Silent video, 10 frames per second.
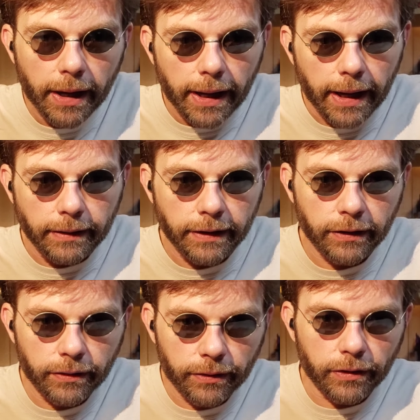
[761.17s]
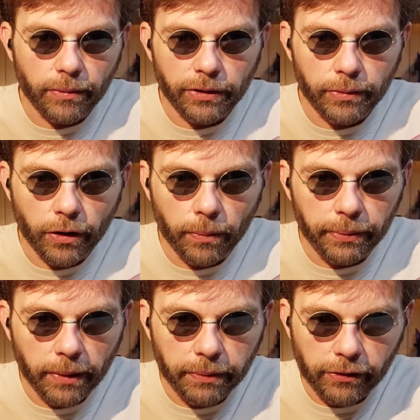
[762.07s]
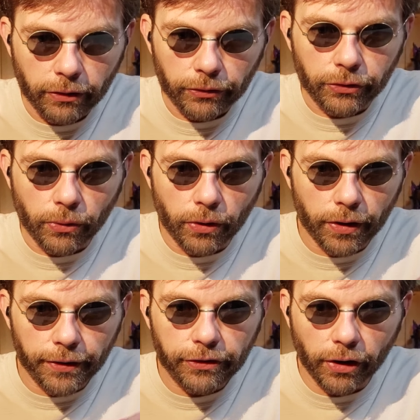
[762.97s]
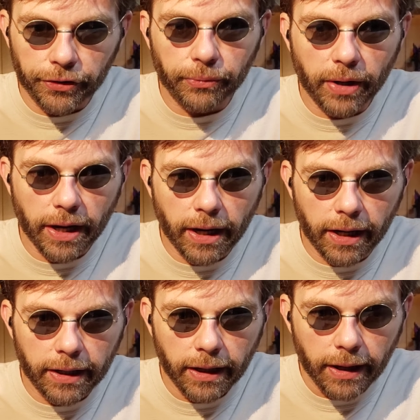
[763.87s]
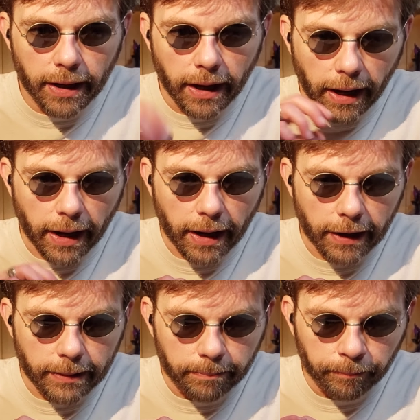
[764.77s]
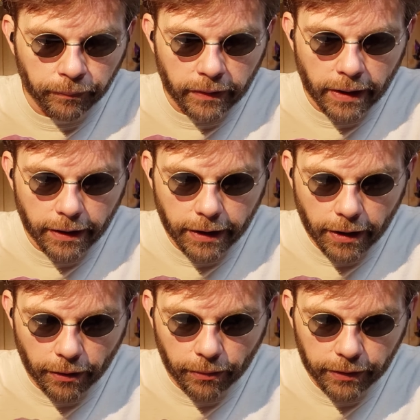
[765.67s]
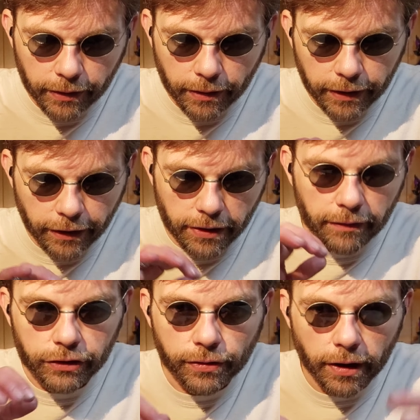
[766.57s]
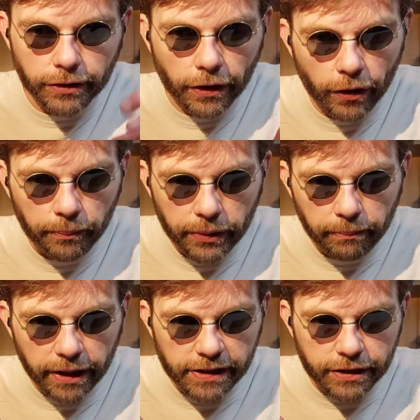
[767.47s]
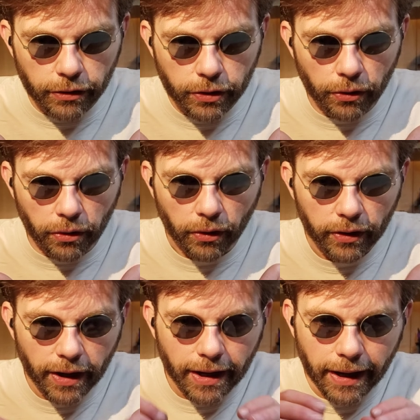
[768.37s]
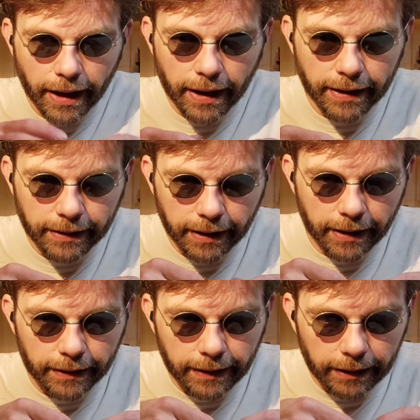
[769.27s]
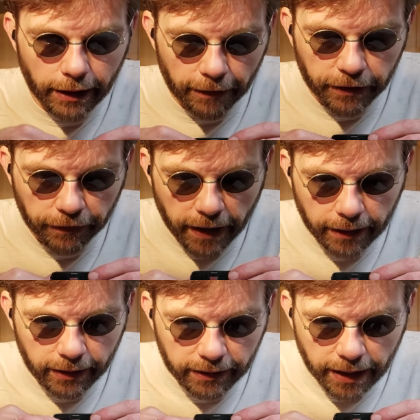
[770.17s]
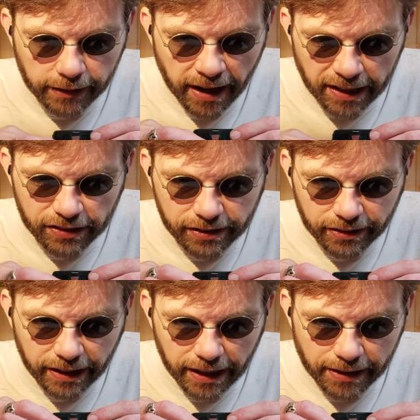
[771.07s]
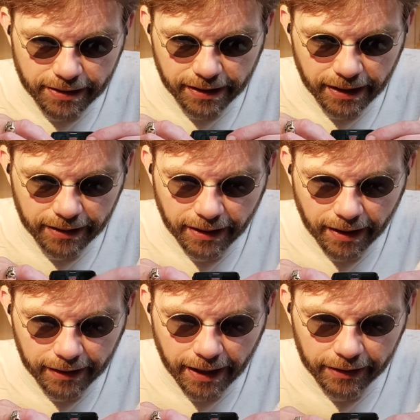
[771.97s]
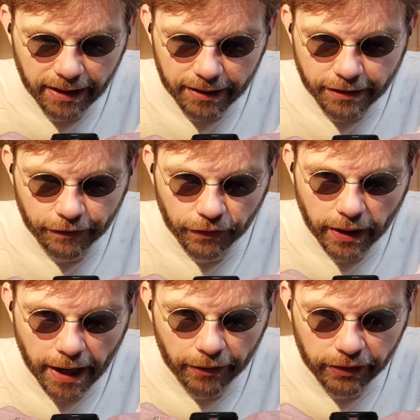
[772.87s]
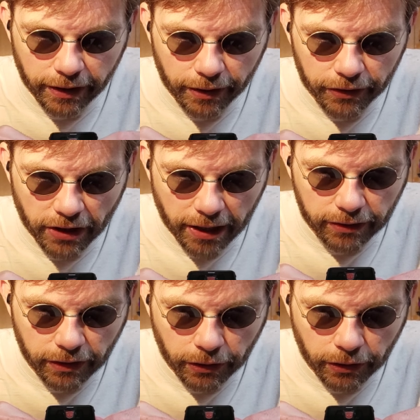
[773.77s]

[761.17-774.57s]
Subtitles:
and then you would open up his little doors all the way, and there you go. He doesn't have a trunk to open, but he's still cool. And I love the fact that they textured the engine in there. Now, the engine for Hound here is actually